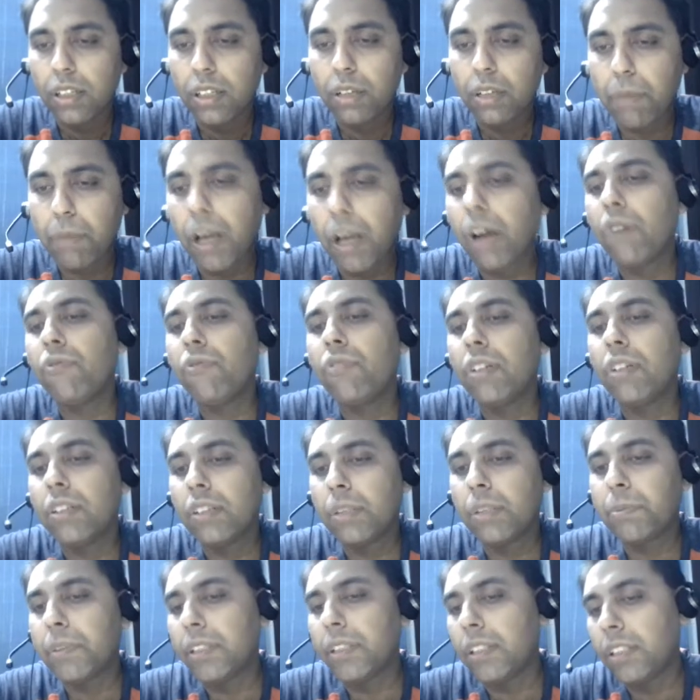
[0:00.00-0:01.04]
bag of words
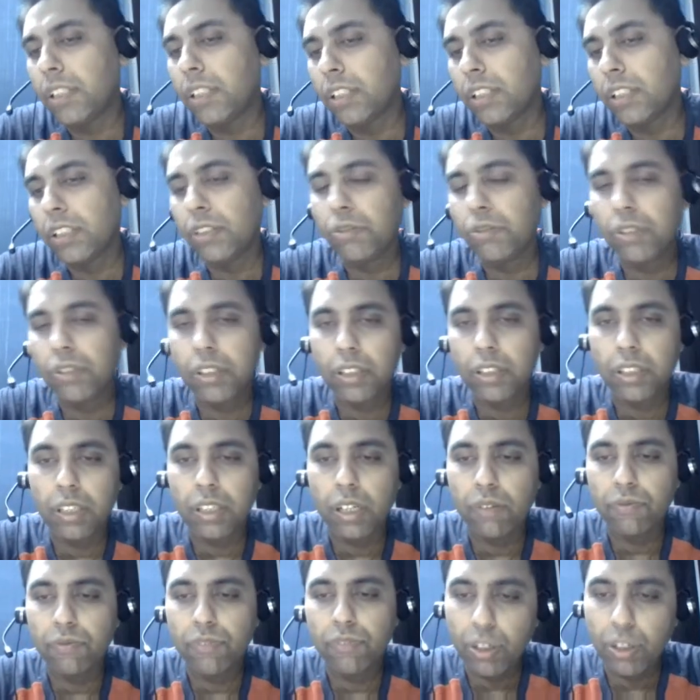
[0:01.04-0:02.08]
representation using the
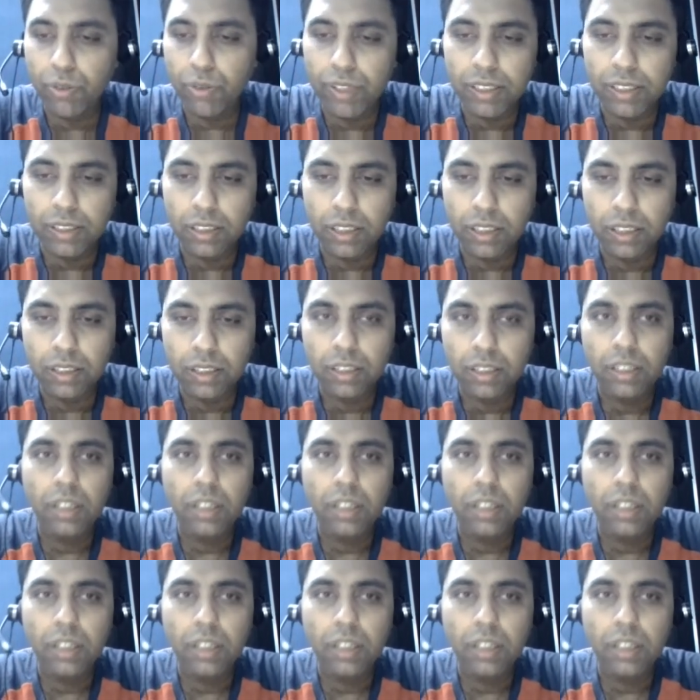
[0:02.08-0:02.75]
term frequencies,